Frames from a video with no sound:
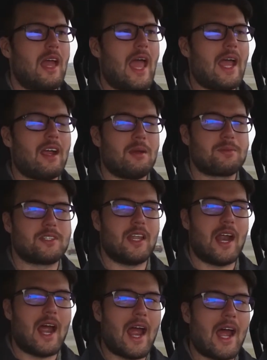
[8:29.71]
hangups
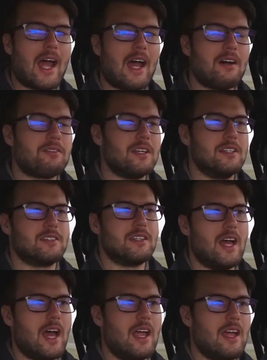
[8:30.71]
that I have is
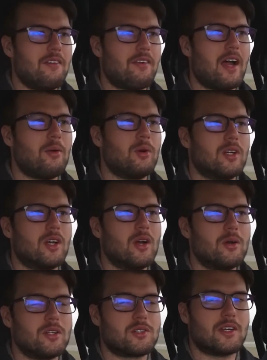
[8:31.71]
that if I would
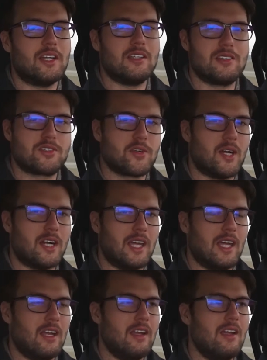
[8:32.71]
go to trade this truck
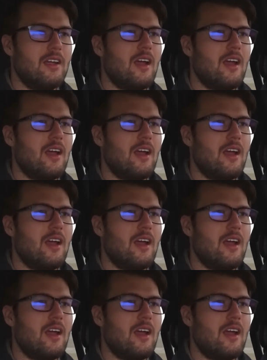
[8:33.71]
in,